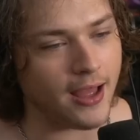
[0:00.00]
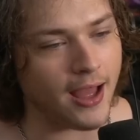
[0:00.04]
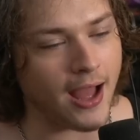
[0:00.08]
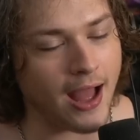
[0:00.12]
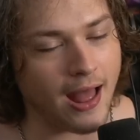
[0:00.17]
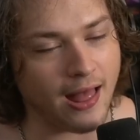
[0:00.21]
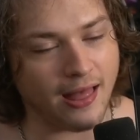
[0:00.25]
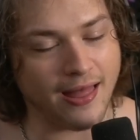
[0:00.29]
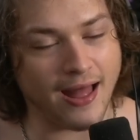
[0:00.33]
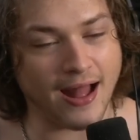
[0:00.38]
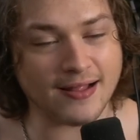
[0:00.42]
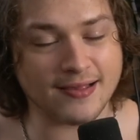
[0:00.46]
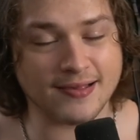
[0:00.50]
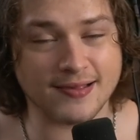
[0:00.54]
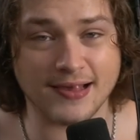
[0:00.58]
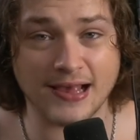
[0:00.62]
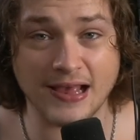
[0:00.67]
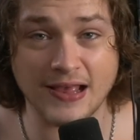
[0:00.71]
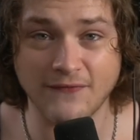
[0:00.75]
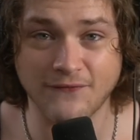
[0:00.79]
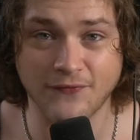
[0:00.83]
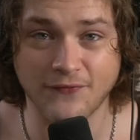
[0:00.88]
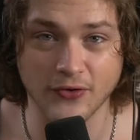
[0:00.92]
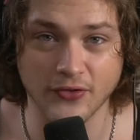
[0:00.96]
Yeah, that's
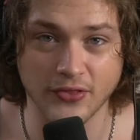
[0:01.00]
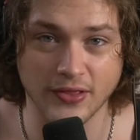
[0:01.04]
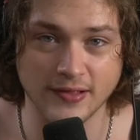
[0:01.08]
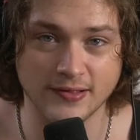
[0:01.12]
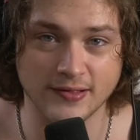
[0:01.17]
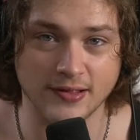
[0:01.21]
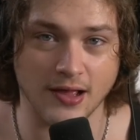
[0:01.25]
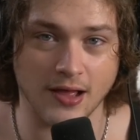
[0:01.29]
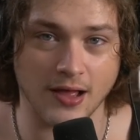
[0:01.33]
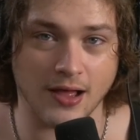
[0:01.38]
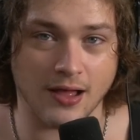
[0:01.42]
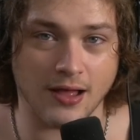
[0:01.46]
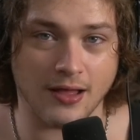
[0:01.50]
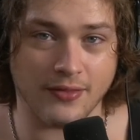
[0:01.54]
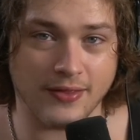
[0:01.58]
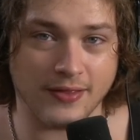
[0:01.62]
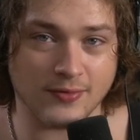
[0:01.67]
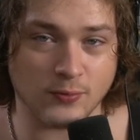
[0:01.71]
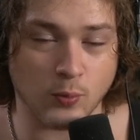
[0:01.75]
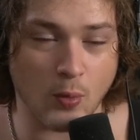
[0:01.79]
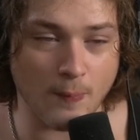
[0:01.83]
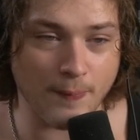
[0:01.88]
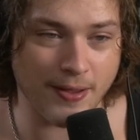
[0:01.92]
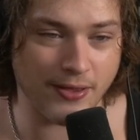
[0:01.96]
it for this uh,
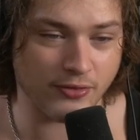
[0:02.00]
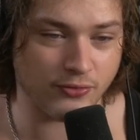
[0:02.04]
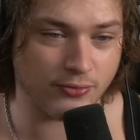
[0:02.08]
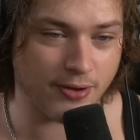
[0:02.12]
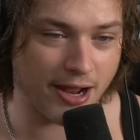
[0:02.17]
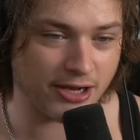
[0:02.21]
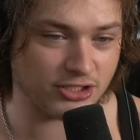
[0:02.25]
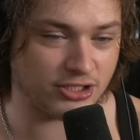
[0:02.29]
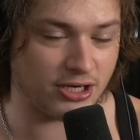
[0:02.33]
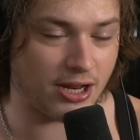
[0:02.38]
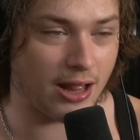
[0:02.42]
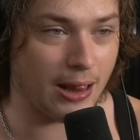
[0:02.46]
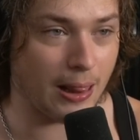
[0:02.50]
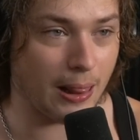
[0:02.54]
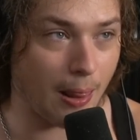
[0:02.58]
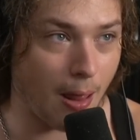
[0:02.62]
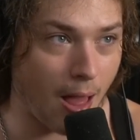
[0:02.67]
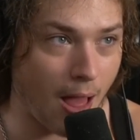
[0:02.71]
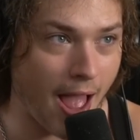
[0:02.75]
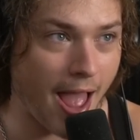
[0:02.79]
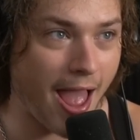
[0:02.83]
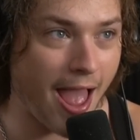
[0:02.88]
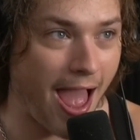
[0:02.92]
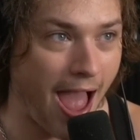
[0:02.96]
this One Piece reaction. A
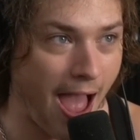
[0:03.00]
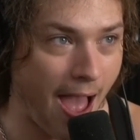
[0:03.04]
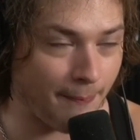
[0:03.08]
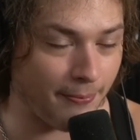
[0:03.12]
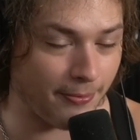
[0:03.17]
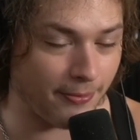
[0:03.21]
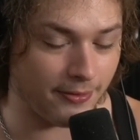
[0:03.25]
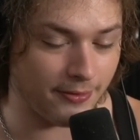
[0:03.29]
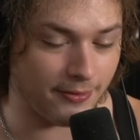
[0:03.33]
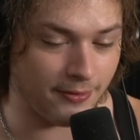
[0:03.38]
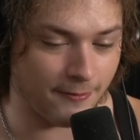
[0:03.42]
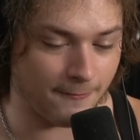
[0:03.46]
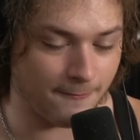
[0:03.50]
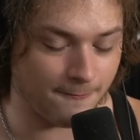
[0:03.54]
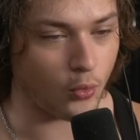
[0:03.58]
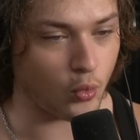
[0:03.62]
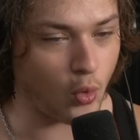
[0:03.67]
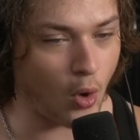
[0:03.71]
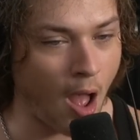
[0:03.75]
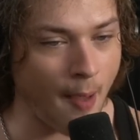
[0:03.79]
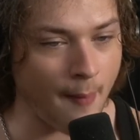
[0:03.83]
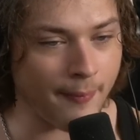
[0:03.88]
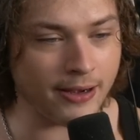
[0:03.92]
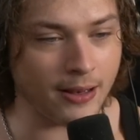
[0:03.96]
lot happened.
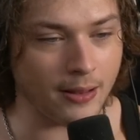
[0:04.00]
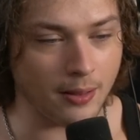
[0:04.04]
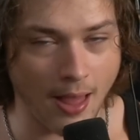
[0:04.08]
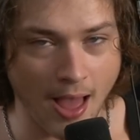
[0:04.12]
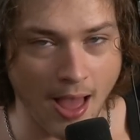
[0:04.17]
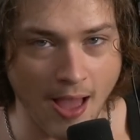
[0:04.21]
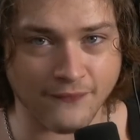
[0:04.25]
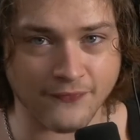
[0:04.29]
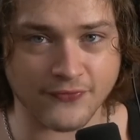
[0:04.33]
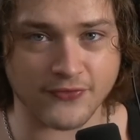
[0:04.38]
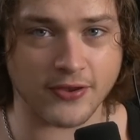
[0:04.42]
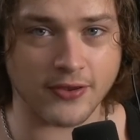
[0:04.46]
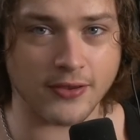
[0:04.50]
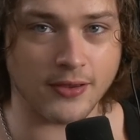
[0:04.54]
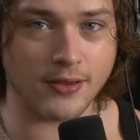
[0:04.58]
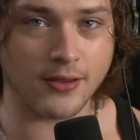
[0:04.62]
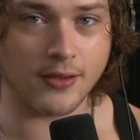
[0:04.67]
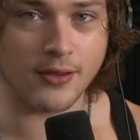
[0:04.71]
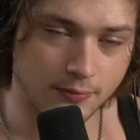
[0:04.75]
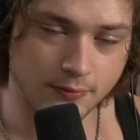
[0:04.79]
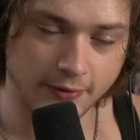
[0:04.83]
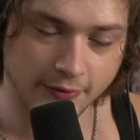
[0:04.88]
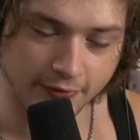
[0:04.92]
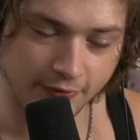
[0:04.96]
Robin left.
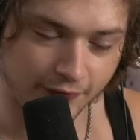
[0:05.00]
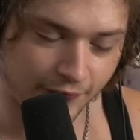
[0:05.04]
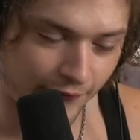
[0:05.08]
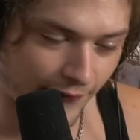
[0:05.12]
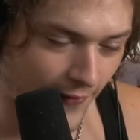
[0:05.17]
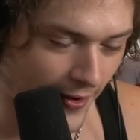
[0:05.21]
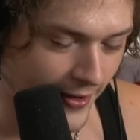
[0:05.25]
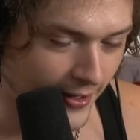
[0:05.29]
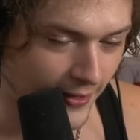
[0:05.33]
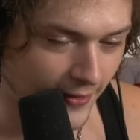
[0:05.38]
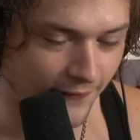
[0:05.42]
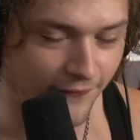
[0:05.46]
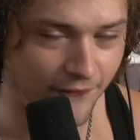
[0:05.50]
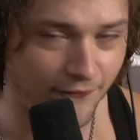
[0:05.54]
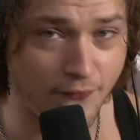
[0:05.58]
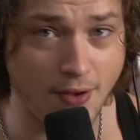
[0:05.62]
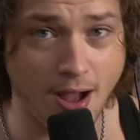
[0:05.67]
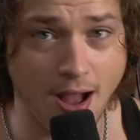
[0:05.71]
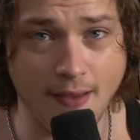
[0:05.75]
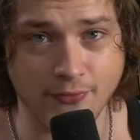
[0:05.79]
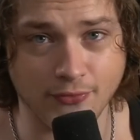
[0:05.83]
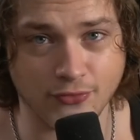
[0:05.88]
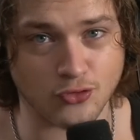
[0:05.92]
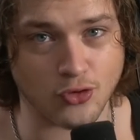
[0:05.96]
There's fucking
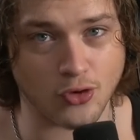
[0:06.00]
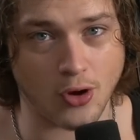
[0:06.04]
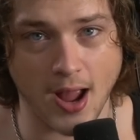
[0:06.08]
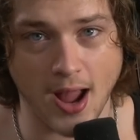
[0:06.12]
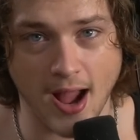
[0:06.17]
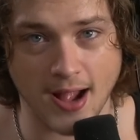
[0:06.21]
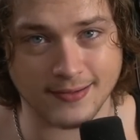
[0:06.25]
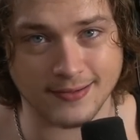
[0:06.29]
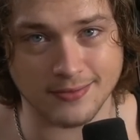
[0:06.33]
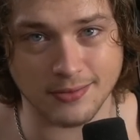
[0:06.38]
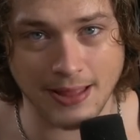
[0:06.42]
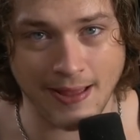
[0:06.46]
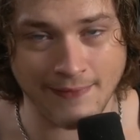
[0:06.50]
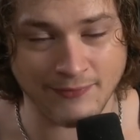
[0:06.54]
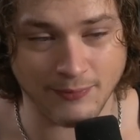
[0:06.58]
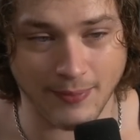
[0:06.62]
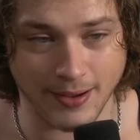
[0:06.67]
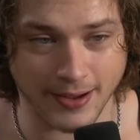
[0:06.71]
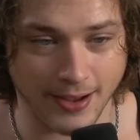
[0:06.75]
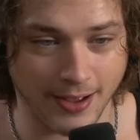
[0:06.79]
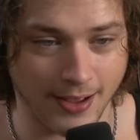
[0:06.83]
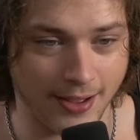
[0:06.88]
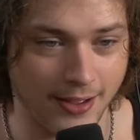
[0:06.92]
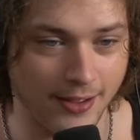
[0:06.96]
five Straw Hats left, my
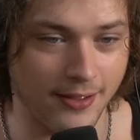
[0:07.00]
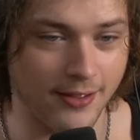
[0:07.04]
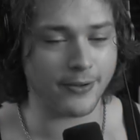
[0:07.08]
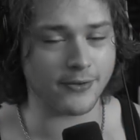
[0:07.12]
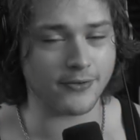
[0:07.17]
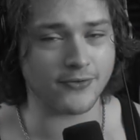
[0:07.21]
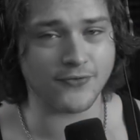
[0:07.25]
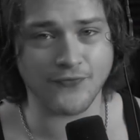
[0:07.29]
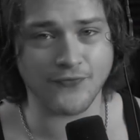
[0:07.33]
guy. There's